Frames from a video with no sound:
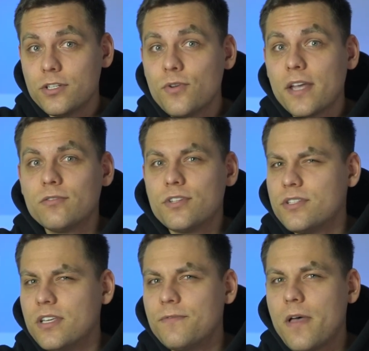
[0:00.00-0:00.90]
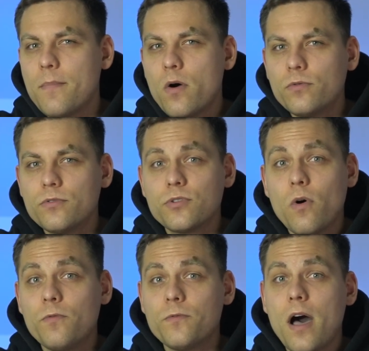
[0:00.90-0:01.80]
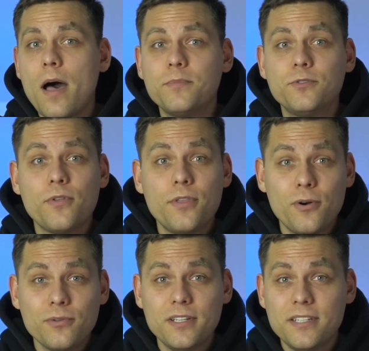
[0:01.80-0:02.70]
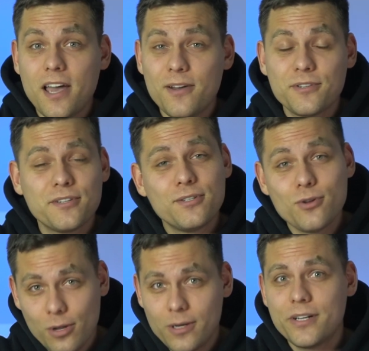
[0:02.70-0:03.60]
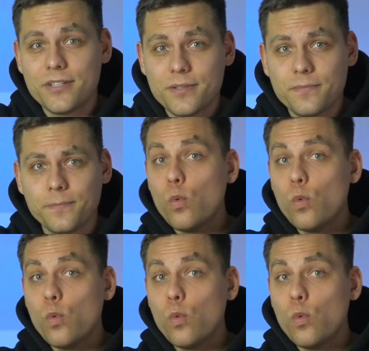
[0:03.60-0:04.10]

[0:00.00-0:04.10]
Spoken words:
you can receive a bonus of up to $30,000.